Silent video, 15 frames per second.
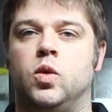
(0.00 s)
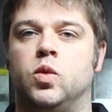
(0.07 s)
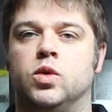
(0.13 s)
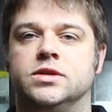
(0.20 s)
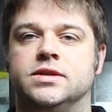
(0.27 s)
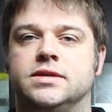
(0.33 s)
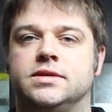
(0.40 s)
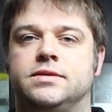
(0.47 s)

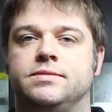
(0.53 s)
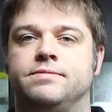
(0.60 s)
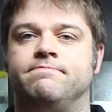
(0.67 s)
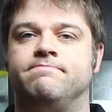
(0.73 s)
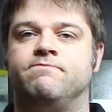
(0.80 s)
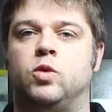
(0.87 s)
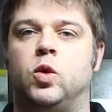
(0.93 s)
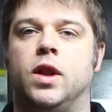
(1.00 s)
was
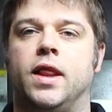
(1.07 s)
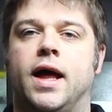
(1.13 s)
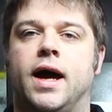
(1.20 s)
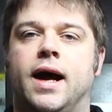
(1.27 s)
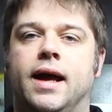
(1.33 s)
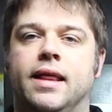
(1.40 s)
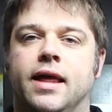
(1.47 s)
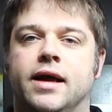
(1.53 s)
one of the
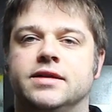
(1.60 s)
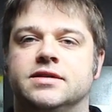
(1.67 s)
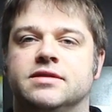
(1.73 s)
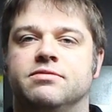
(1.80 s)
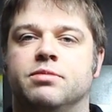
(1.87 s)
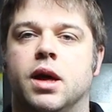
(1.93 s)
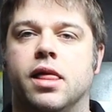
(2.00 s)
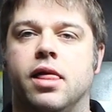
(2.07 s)
highlights
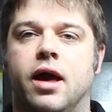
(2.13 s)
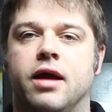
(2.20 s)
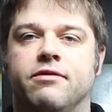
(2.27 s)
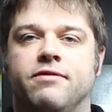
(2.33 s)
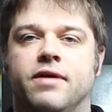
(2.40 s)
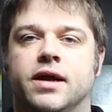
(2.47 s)
of my life.